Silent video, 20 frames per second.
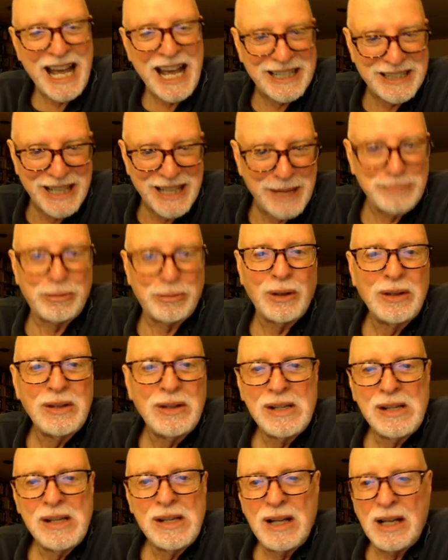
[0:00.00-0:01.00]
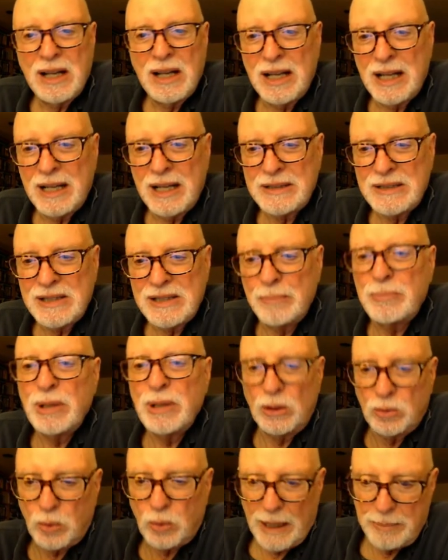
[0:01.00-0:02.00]
as able uh, to
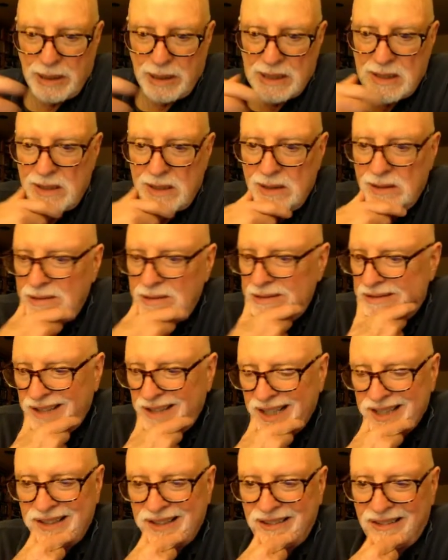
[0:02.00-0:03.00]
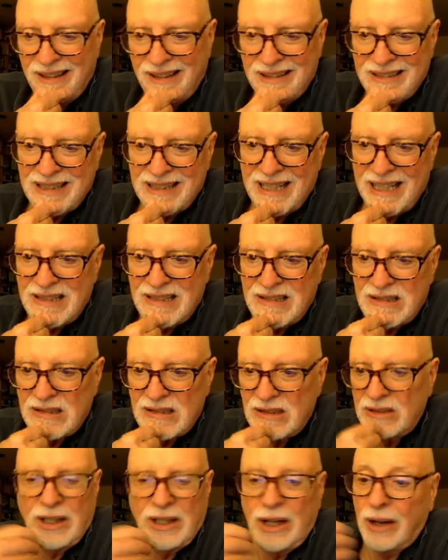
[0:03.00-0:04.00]
build weapons as the United States.
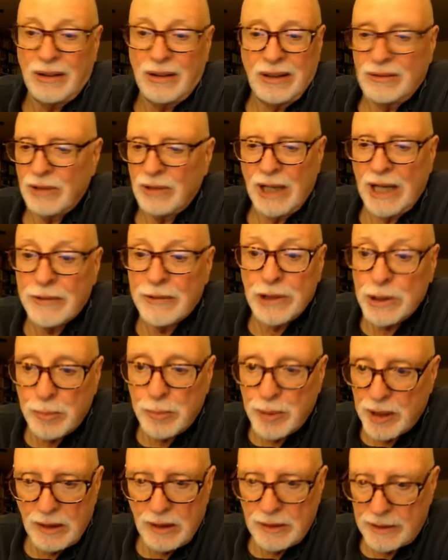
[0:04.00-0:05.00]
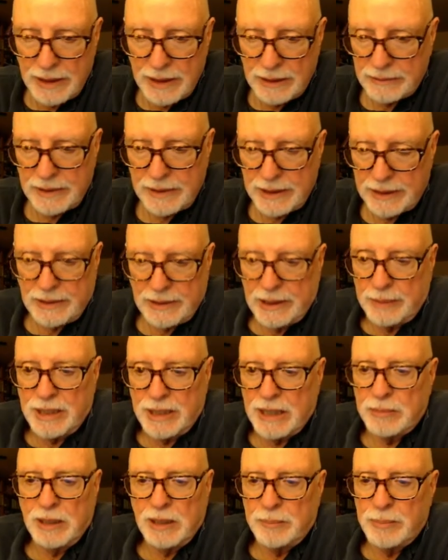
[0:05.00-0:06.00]
So, you know, whenever you build, you're going to
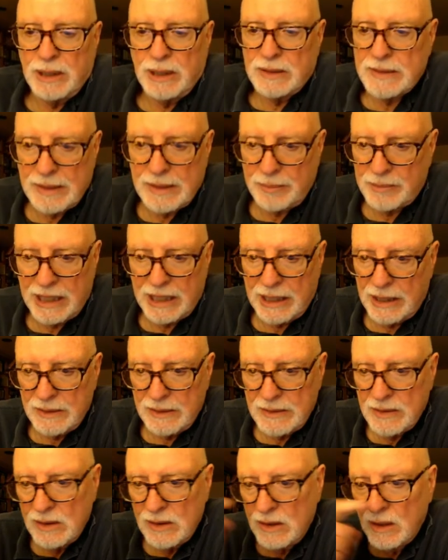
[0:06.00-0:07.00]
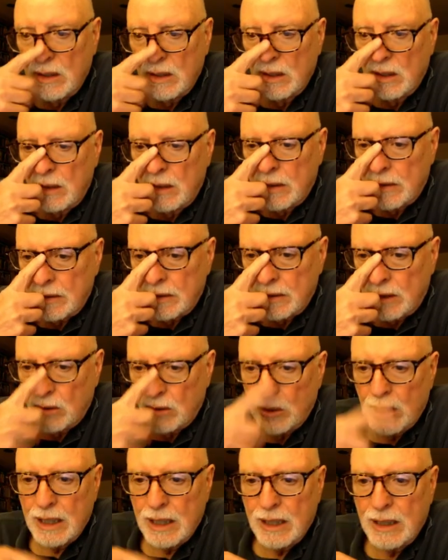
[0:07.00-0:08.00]
be able to build something else.
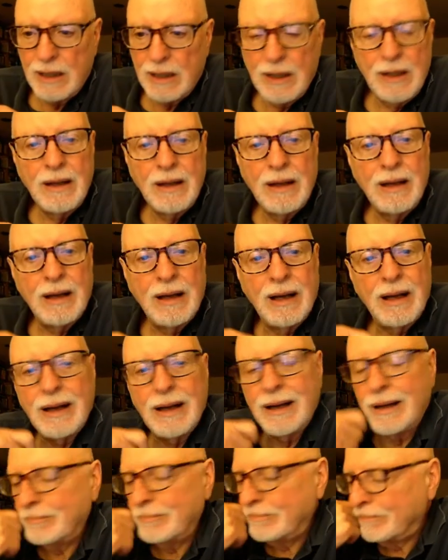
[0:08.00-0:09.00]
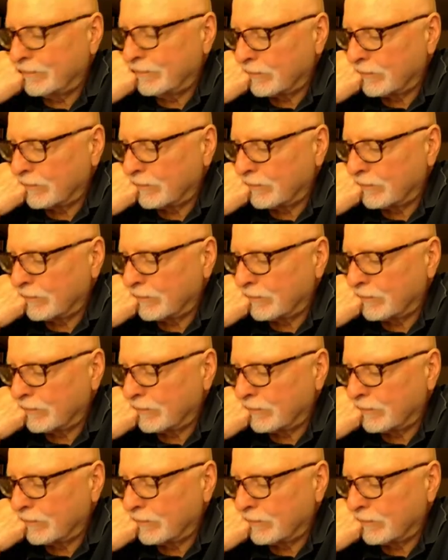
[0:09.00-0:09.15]
So, uh, um,